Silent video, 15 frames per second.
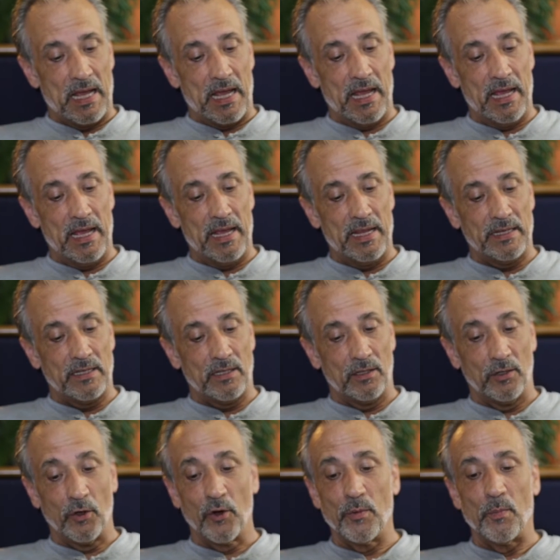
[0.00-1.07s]
and
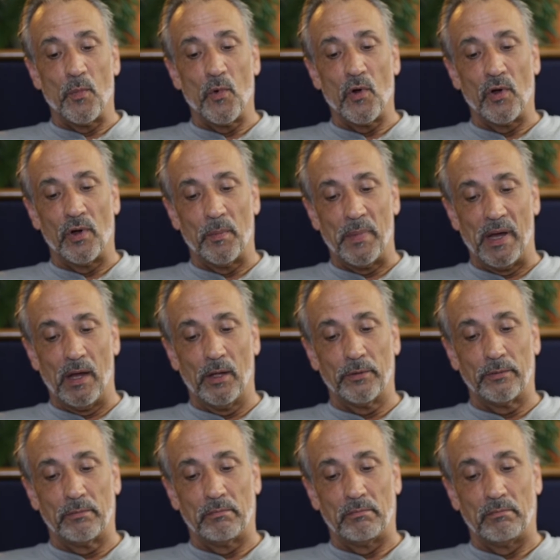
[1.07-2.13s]
learn more
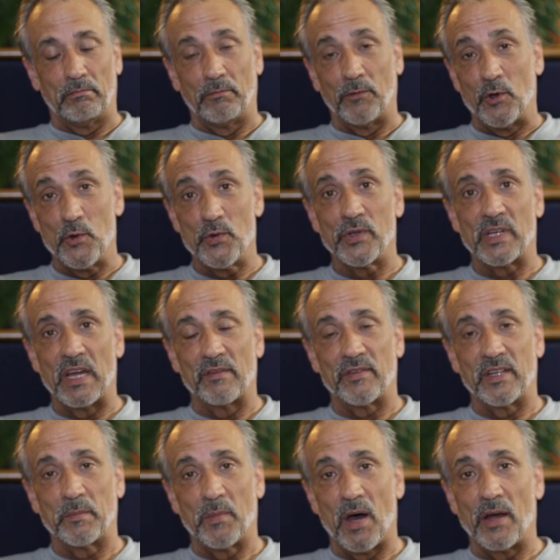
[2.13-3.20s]
about who the
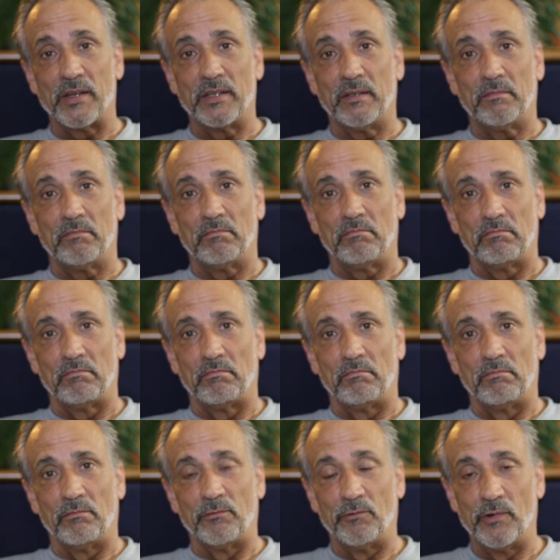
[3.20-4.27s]
governing body
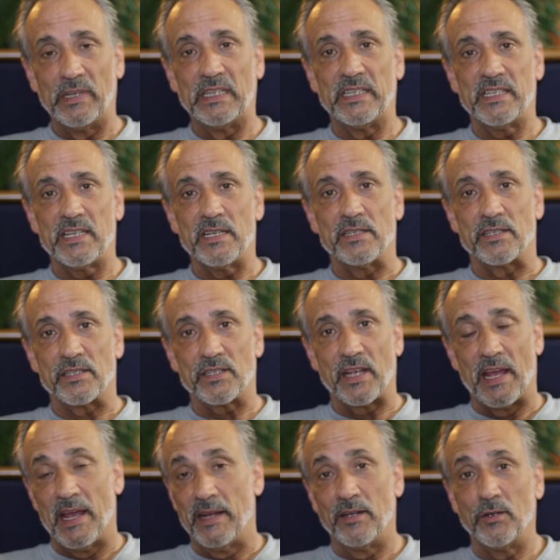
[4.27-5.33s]
really is
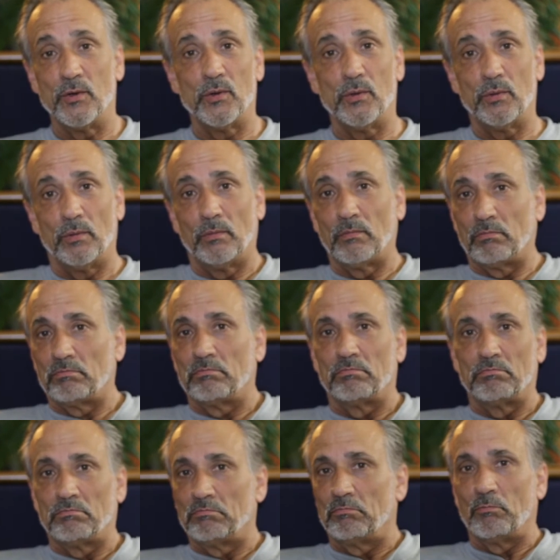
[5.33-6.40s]
and who
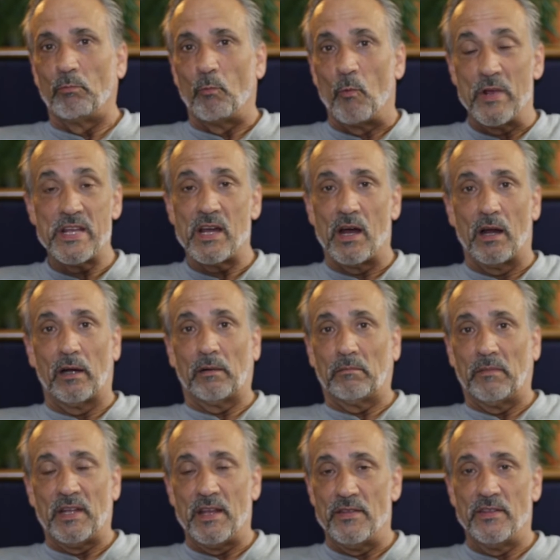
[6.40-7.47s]
we are
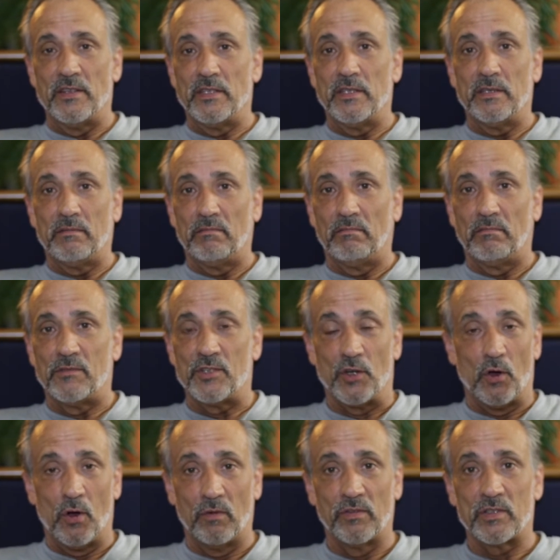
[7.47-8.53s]
in the
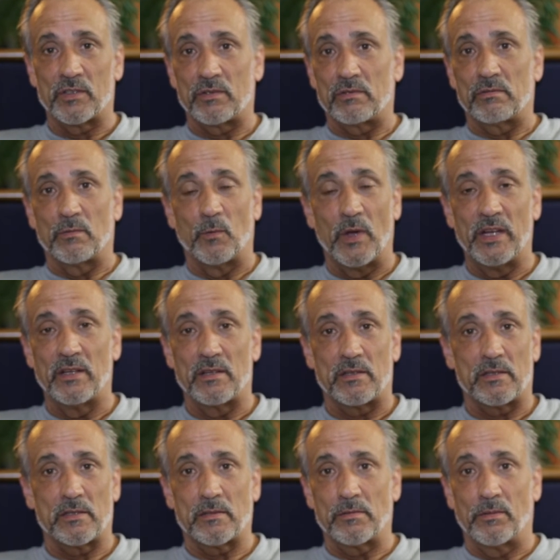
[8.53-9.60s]
Jehovah's
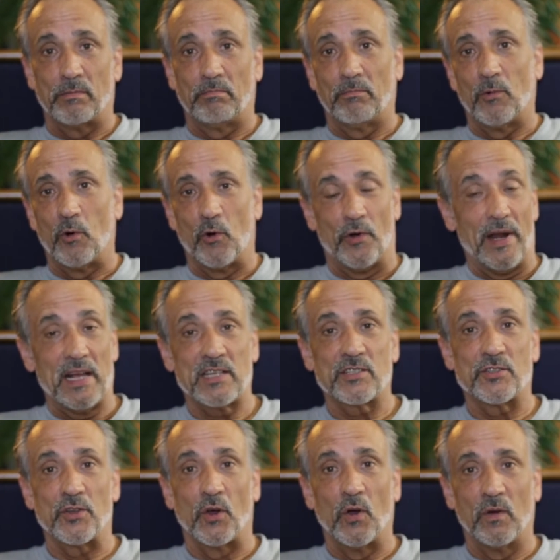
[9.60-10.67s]
Witness or
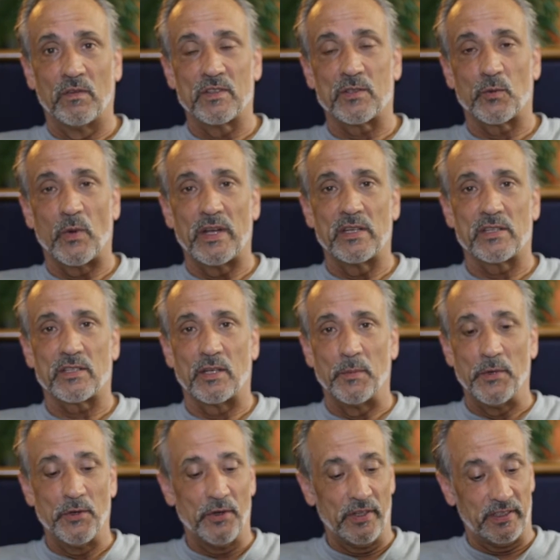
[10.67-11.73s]
ex-Jehovah's Witness
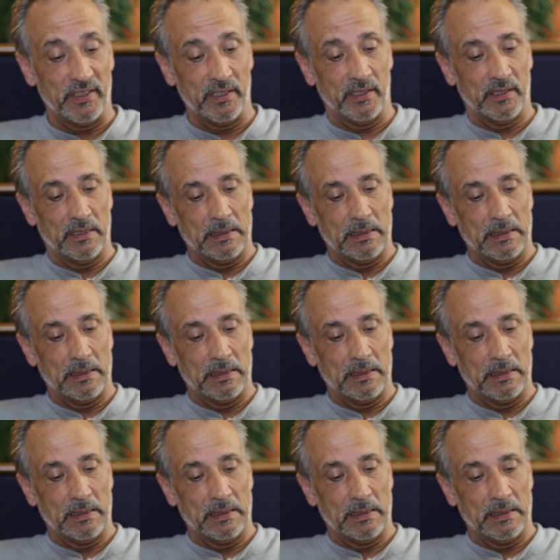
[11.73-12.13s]
community.